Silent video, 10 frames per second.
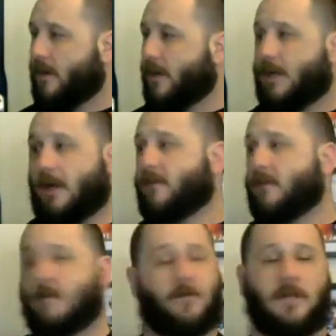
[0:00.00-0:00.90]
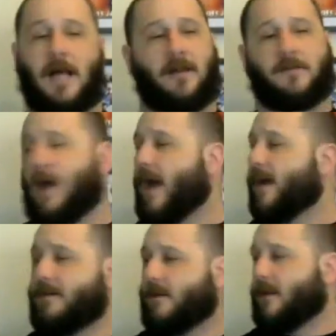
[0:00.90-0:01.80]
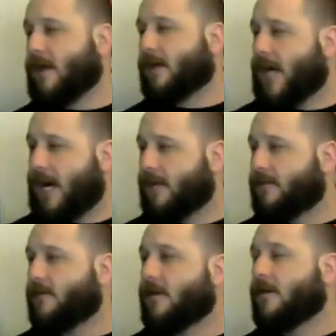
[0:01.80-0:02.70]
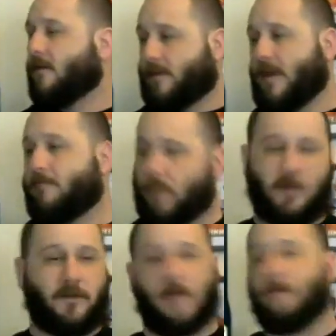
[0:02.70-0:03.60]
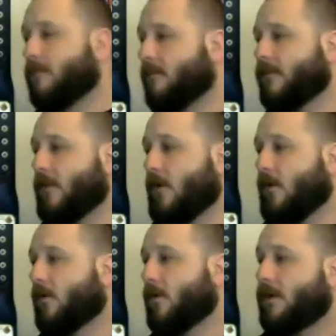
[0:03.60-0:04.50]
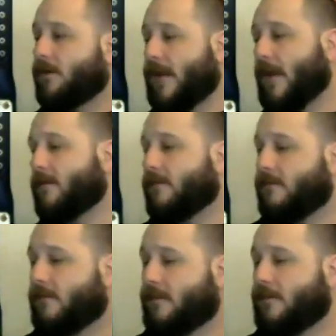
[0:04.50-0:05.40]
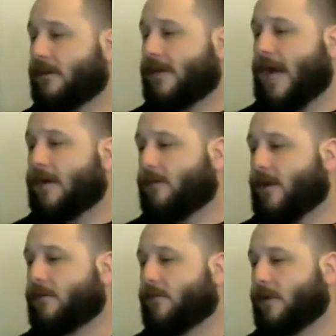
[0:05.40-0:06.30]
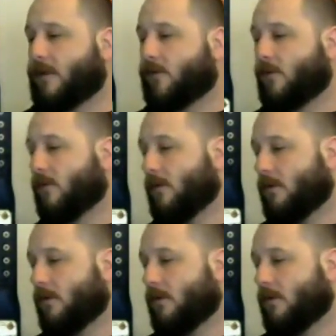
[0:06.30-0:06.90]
He doesn't do a lot of signings and a lot of cons, but they booked him, so that kind of like really cool.